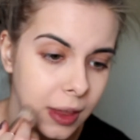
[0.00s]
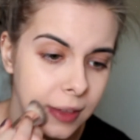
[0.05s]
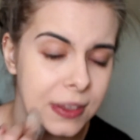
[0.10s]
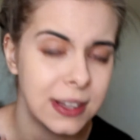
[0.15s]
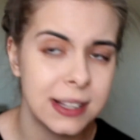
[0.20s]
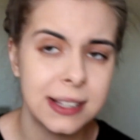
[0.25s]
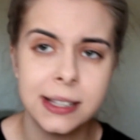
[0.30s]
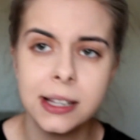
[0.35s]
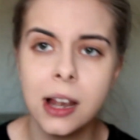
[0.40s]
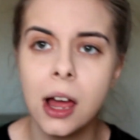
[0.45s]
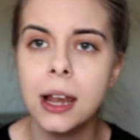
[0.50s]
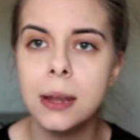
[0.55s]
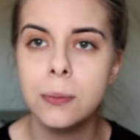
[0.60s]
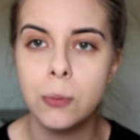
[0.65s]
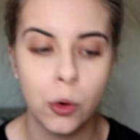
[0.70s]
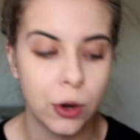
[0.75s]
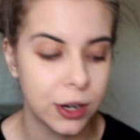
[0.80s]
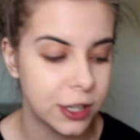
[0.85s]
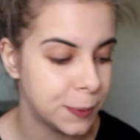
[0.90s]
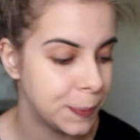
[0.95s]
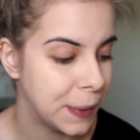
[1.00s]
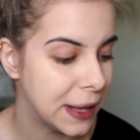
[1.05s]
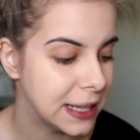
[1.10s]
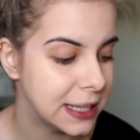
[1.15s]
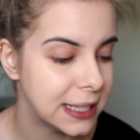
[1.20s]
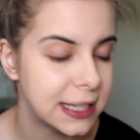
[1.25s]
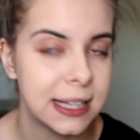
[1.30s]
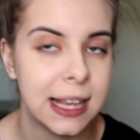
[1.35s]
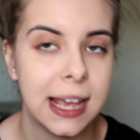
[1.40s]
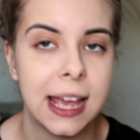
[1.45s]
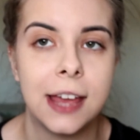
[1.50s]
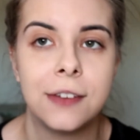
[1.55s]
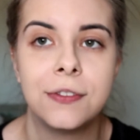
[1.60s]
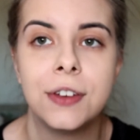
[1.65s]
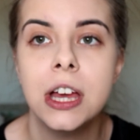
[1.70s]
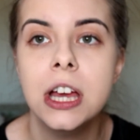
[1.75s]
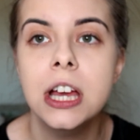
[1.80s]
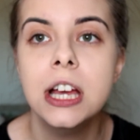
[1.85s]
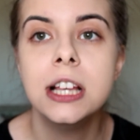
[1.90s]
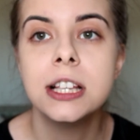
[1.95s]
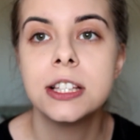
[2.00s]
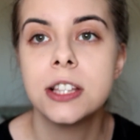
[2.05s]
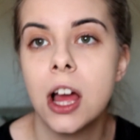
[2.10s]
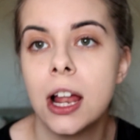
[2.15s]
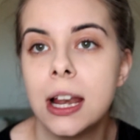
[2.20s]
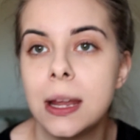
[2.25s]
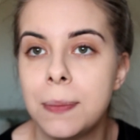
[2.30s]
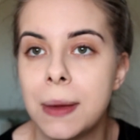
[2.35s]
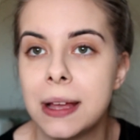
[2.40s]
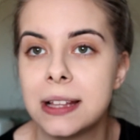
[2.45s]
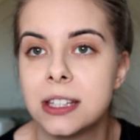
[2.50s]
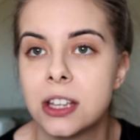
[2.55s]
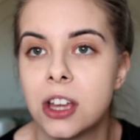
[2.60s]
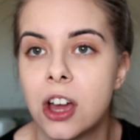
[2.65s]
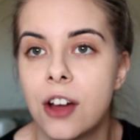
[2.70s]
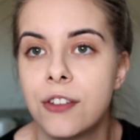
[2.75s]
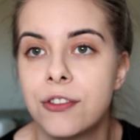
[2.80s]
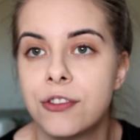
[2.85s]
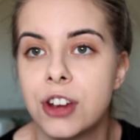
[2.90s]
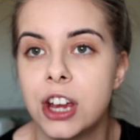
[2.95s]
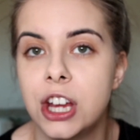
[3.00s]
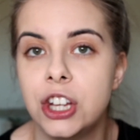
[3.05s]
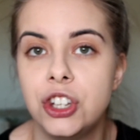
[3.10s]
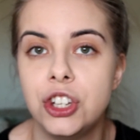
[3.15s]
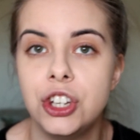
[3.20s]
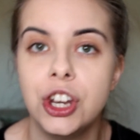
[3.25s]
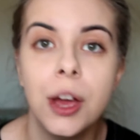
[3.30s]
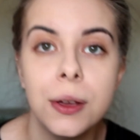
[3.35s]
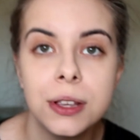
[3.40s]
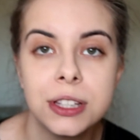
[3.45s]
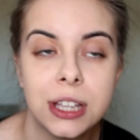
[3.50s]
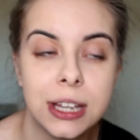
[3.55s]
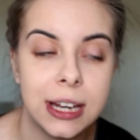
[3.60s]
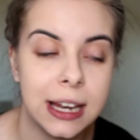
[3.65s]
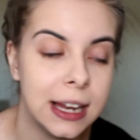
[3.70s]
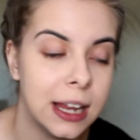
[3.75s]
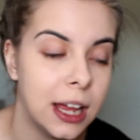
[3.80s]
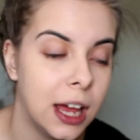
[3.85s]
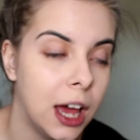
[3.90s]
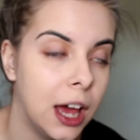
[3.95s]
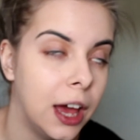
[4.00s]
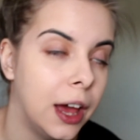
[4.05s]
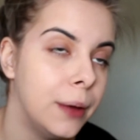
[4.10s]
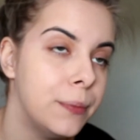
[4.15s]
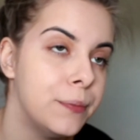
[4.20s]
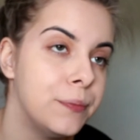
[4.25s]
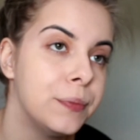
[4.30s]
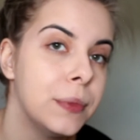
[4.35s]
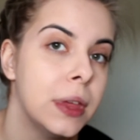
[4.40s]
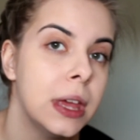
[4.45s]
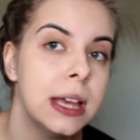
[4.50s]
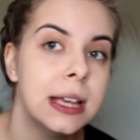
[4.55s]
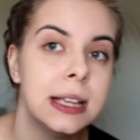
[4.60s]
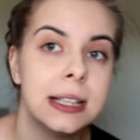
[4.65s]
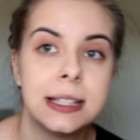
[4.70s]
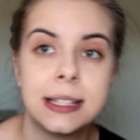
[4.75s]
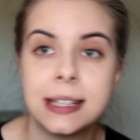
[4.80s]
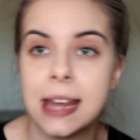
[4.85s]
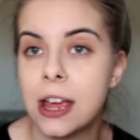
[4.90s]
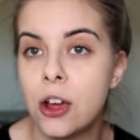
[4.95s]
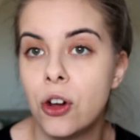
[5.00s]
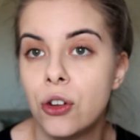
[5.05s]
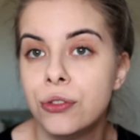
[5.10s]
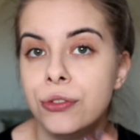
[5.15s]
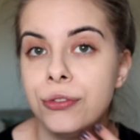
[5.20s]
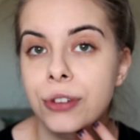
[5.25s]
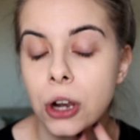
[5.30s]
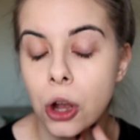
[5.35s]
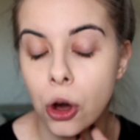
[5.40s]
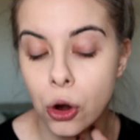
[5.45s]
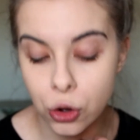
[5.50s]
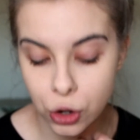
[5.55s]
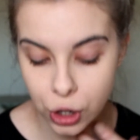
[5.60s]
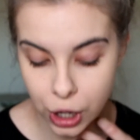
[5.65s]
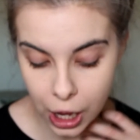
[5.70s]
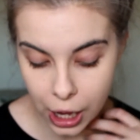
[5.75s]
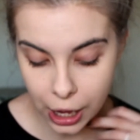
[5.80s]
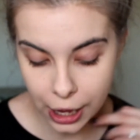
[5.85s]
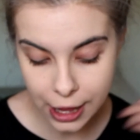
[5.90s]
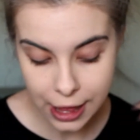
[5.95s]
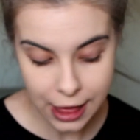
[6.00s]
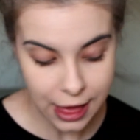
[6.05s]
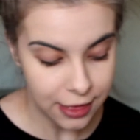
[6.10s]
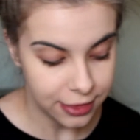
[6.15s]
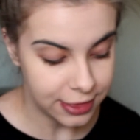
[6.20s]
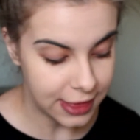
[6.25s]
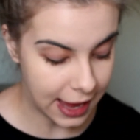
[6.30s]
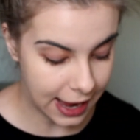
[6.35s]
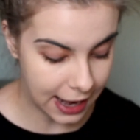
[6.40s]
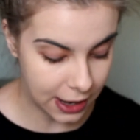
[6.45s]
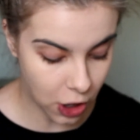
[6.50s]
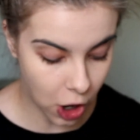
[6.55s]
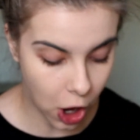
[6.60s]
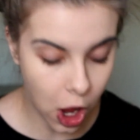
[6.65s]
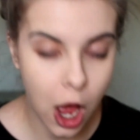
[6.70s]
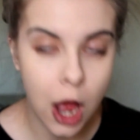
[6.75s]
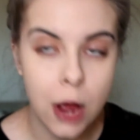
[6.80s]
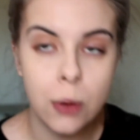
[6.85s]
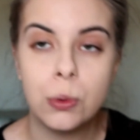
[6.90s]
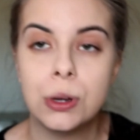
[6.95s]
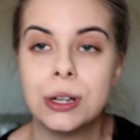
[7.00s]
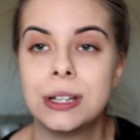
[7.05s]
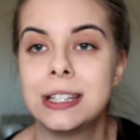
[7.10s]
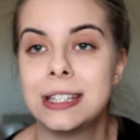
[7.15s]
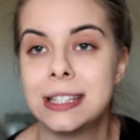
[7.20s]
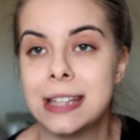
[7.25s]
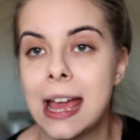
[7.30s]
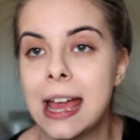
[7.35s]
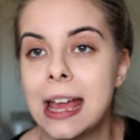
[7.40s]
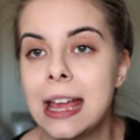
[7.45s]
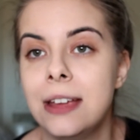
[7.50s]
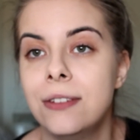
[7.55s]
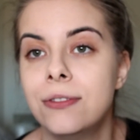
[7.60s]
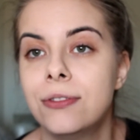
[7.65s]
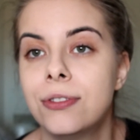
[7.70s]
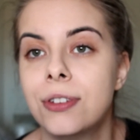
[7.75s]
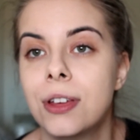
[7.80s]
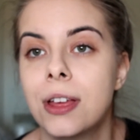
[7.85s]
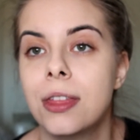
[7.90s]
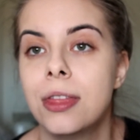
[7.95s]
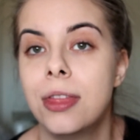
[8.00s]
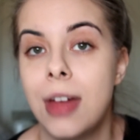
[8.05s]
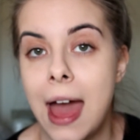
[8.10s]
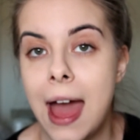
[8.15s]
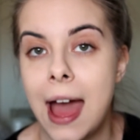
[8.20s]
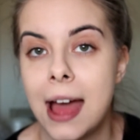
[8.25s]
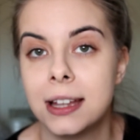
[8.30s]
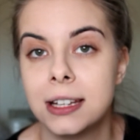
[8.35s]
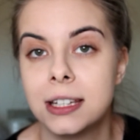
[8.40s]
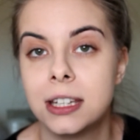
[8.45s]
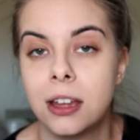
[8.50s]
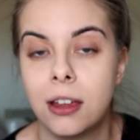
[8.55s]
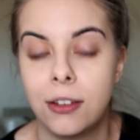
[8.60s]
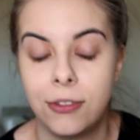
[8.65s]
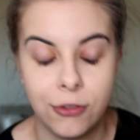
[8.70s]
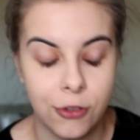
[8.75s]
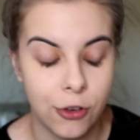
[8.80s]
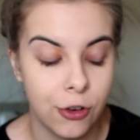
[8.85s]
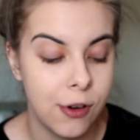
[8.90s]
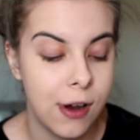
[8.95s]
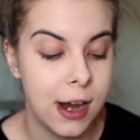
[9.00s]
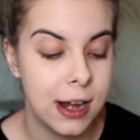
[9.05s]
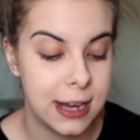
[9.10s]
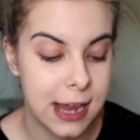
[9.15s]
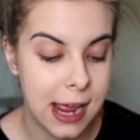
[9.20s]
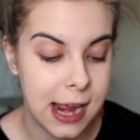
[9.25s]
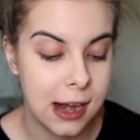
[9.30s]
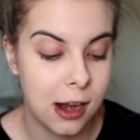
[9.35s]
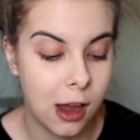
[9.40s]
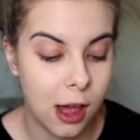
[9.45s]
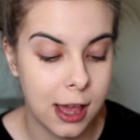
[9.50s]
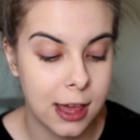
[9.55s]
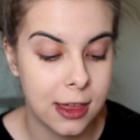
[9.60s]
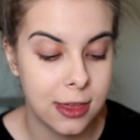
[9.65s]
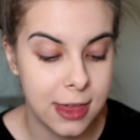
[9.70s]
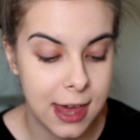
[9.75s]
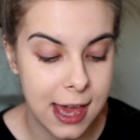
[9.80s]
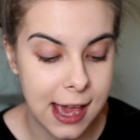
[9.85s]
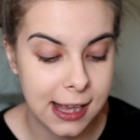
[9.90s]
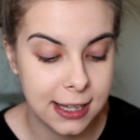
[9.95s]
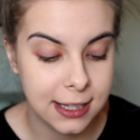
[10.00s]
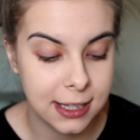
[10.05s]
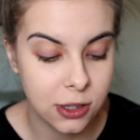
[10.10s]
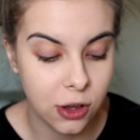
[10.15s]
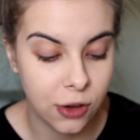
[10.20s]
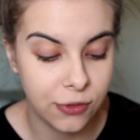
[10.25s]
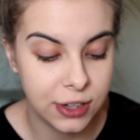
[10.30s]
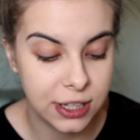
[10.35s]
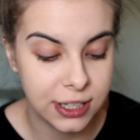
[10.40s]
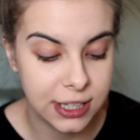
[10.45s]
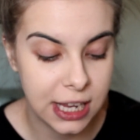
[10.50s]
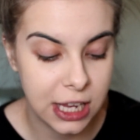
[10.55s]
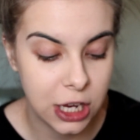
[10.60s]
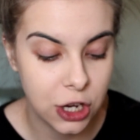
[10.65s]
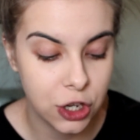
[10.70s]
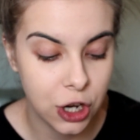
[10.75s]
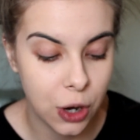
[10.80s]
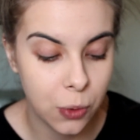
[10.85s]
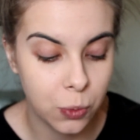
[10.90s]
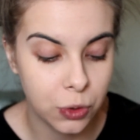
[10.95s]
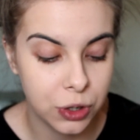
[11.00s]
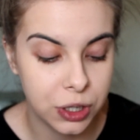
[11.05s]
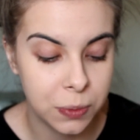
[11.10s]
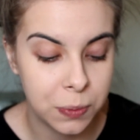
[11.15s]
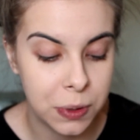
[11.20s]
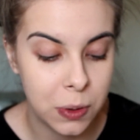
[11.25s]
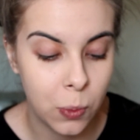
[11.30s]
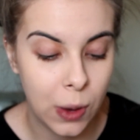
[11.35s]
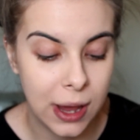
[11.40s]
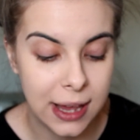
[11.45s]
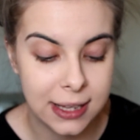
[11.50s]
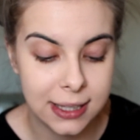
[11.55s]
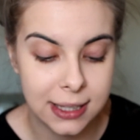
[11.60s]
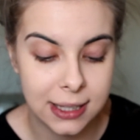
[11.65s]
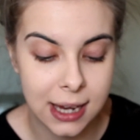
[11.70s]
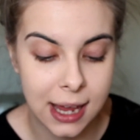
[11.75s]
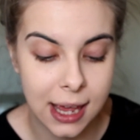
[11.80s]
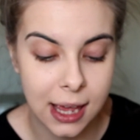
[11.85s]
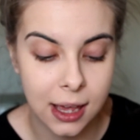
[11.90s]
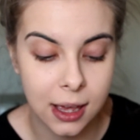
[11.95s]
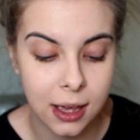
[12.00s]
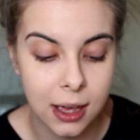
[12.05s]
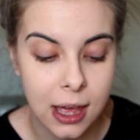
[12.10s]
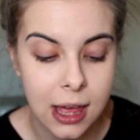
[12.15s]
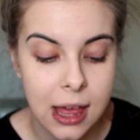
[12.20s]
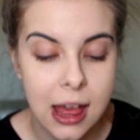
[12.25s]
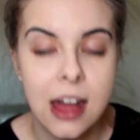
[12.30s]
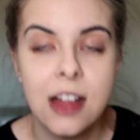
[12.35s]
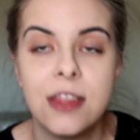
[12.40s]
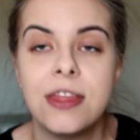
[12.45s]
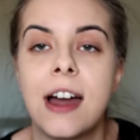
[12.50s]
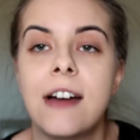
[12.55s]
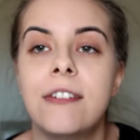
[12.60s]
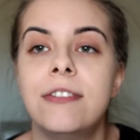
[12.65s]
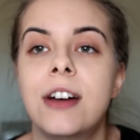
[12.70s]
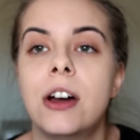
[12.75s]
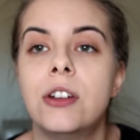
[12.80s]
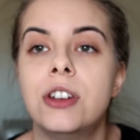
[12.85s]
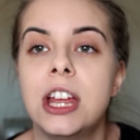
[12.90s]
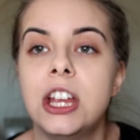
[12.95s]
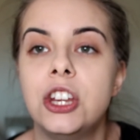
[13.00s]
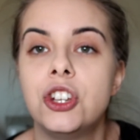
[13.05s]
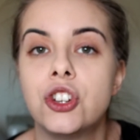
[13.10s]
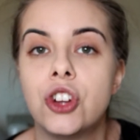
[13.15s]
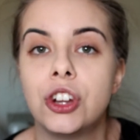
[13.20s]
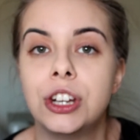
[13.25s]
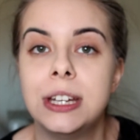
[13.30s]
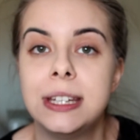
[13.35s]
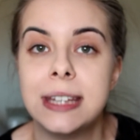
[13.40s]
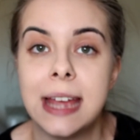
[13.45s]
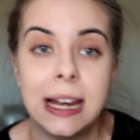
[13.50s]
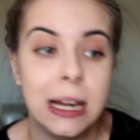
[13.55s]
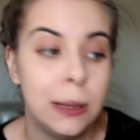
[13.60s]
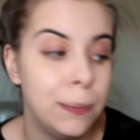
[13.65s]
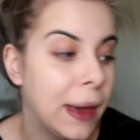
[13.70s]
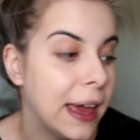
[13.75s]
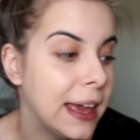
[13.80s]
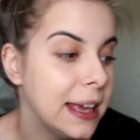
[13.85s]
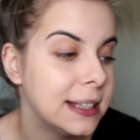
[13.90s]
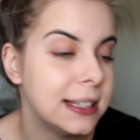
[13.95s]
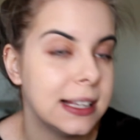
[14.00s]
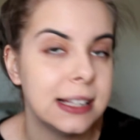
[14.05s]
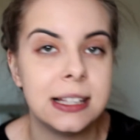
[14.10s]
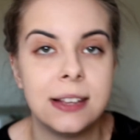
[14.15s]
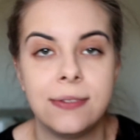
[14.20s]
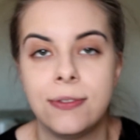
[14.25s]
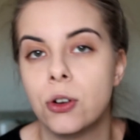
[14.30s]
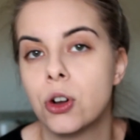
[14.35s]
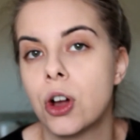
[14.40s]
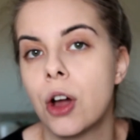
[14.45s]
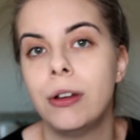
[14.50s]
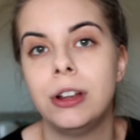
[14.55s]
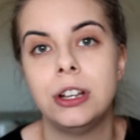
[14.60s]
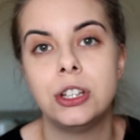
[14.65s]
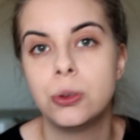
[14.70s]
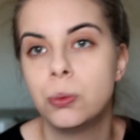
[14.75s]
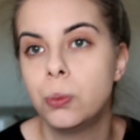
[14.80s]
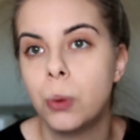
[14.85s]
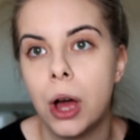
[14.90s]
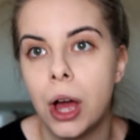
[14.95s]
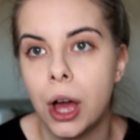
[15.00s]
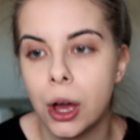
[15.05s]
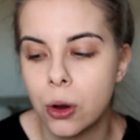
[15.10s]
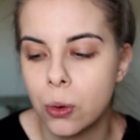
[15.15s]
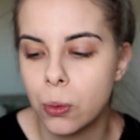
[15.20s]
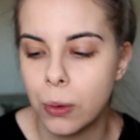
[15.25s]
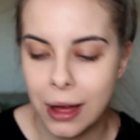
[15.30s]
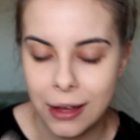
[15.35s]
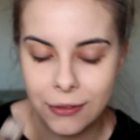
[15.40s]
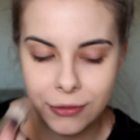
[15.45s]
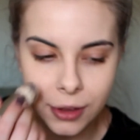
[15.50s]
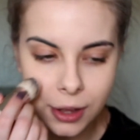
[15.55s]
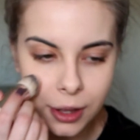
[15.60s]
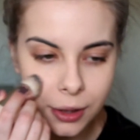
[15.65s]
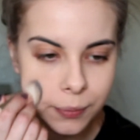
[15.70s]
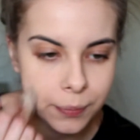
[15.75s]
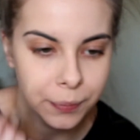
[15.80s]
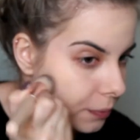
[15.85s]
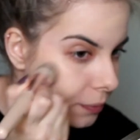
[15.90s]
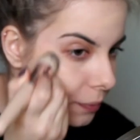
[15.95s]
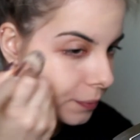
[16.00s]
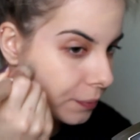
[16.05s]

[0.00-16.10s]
that's slightly more expensive, slightly better coverage, you know it's gonna stay on for longer, then I would save that for a day like this. Obviously you don't want to be wasting that foundation on a daily basis if you're going to work or whatever.